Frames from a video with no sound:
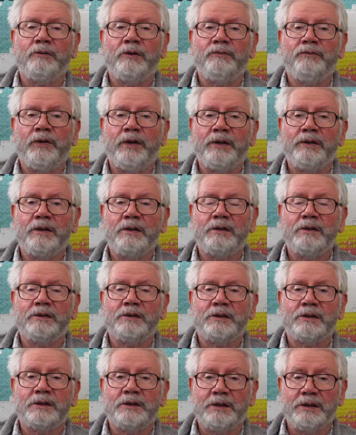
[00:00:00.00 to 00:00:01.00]
we find that
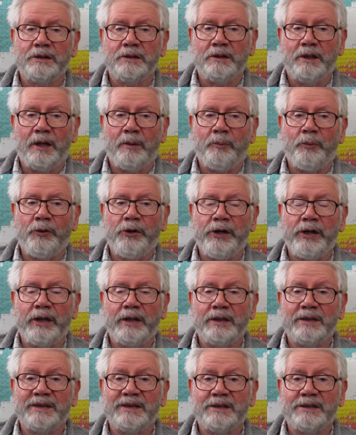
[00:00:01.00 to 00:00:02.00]
it's still
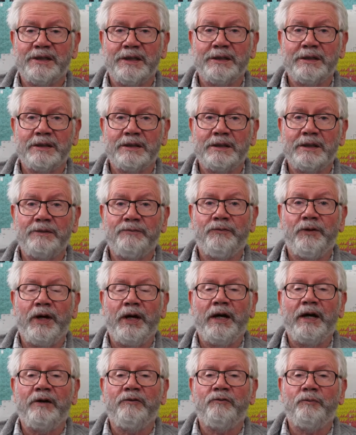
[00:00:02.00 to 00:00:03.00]
operating at
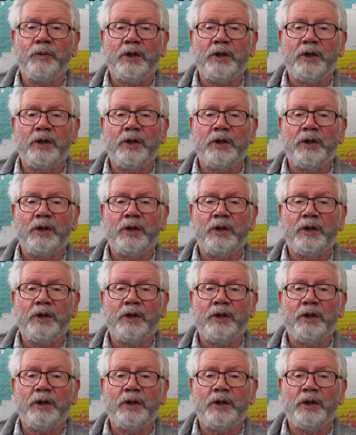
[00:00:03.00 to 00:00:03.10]
sixty-five